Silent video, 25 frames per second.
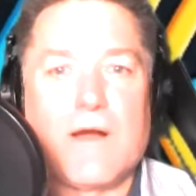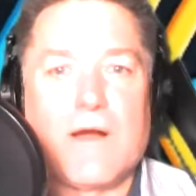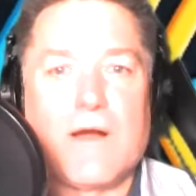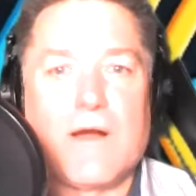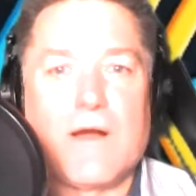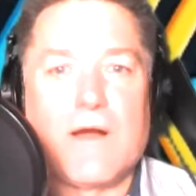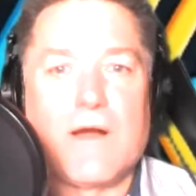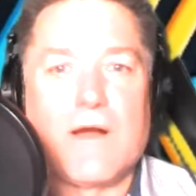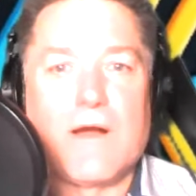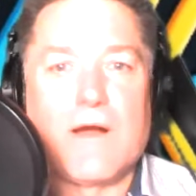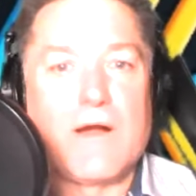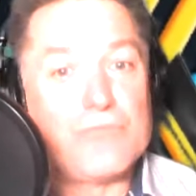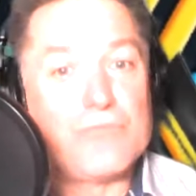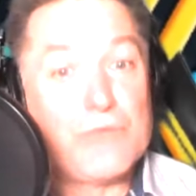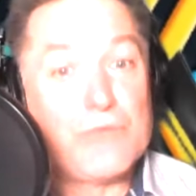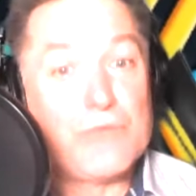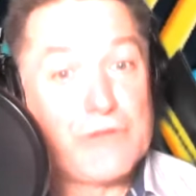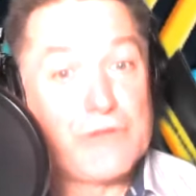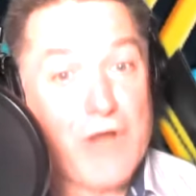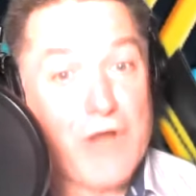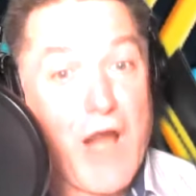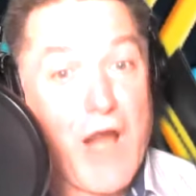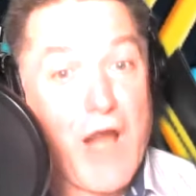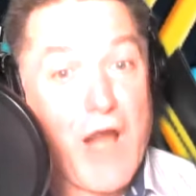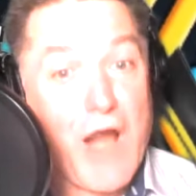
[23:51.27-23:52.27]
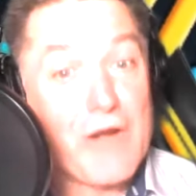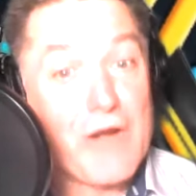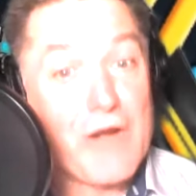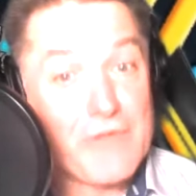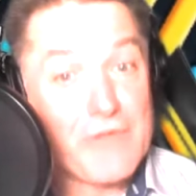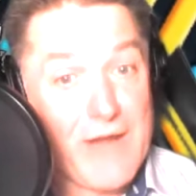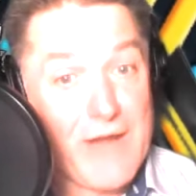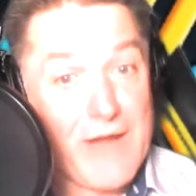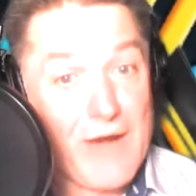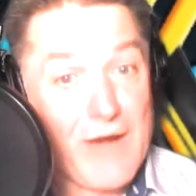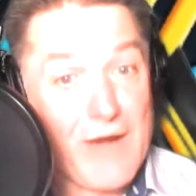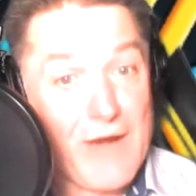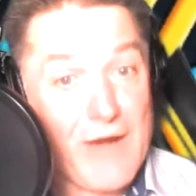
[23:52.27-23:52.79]
a retired
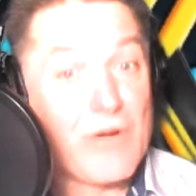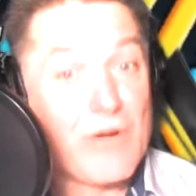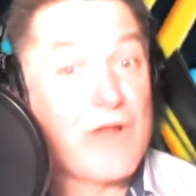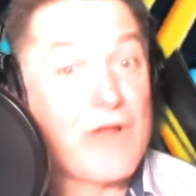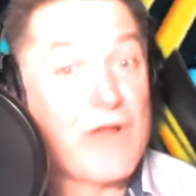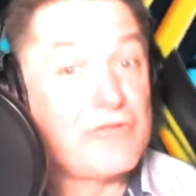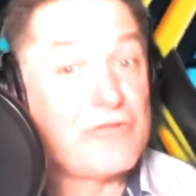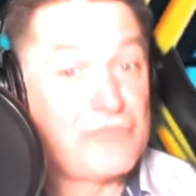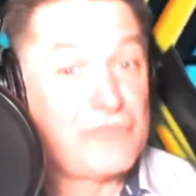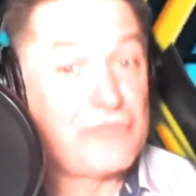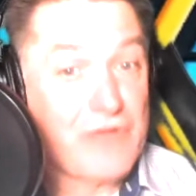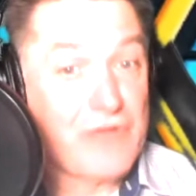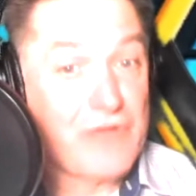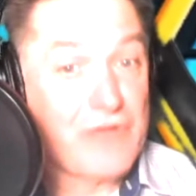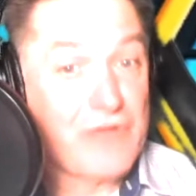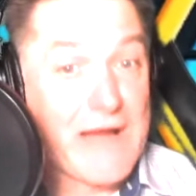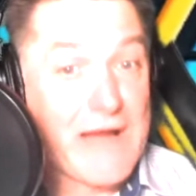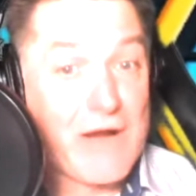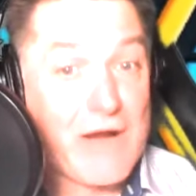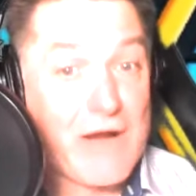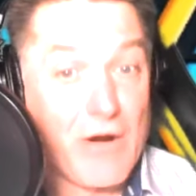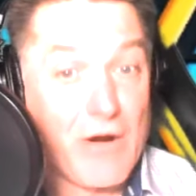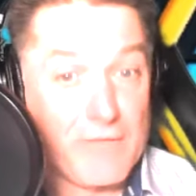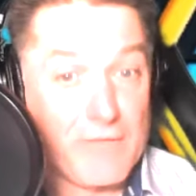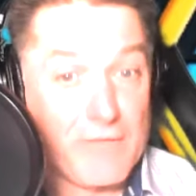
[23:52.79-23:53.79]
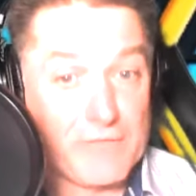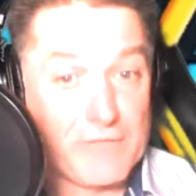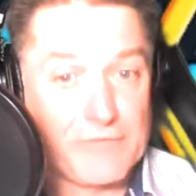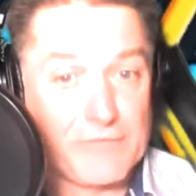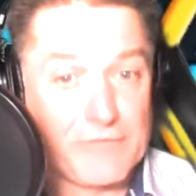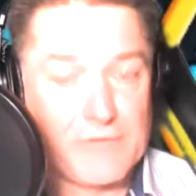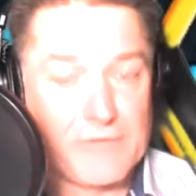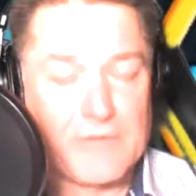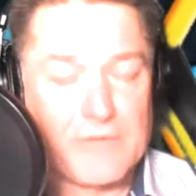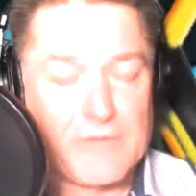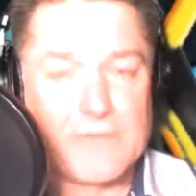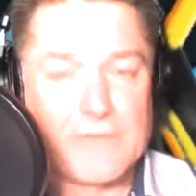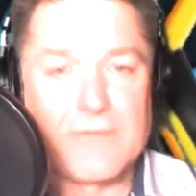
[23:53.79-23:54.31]
now JAG
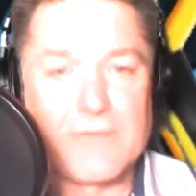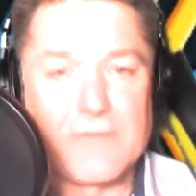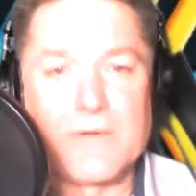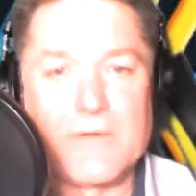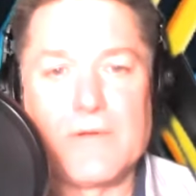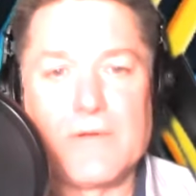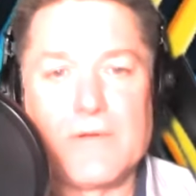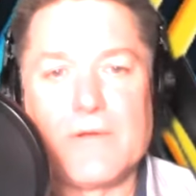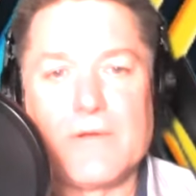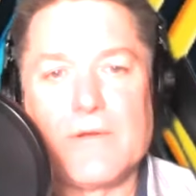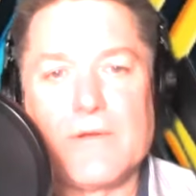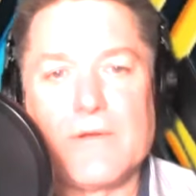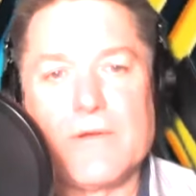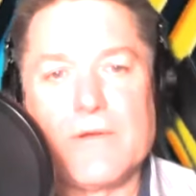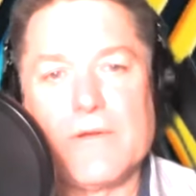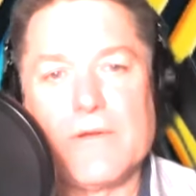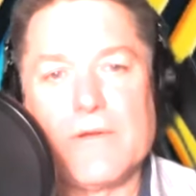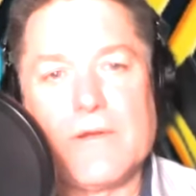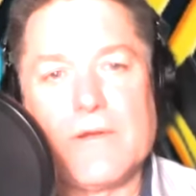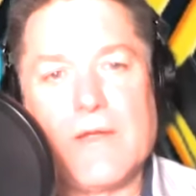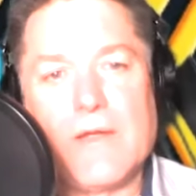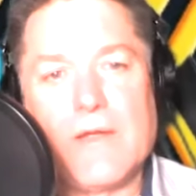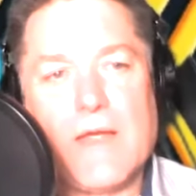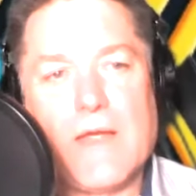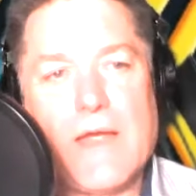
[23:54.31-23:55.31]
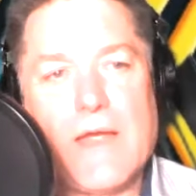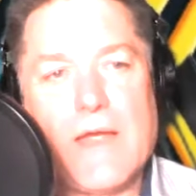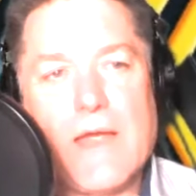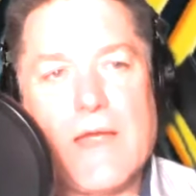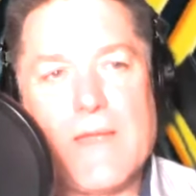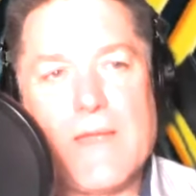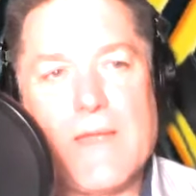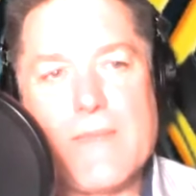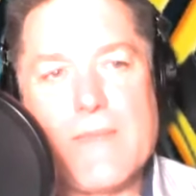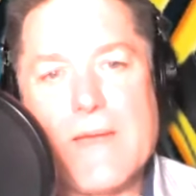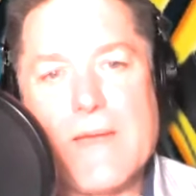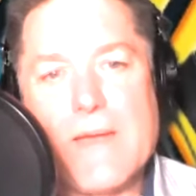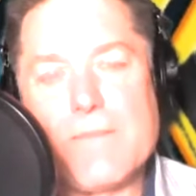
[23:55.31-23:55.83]
officer.
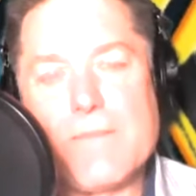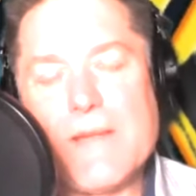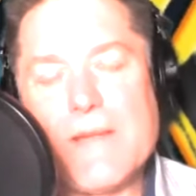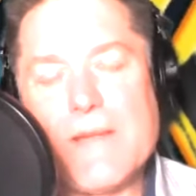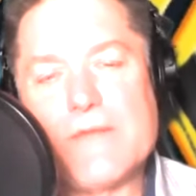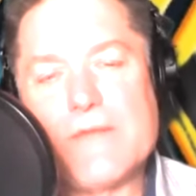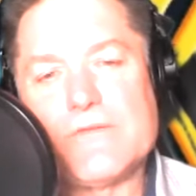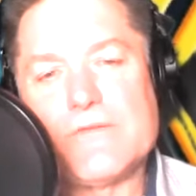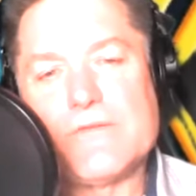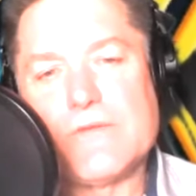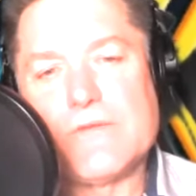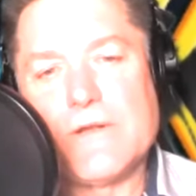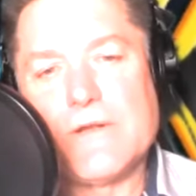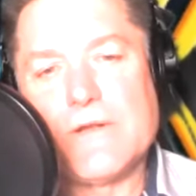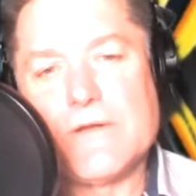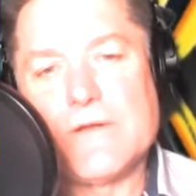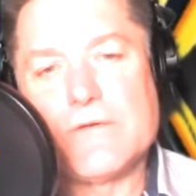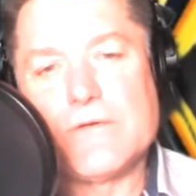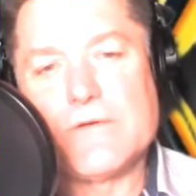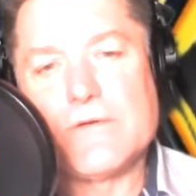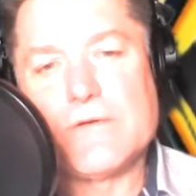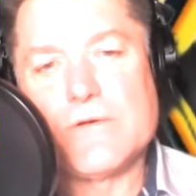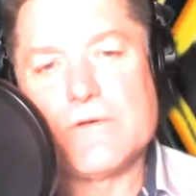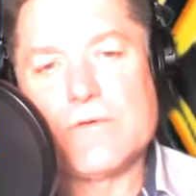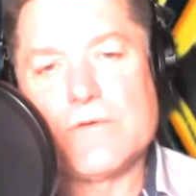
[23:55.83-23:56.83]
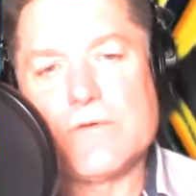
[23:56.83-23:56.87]
And that man said, you know,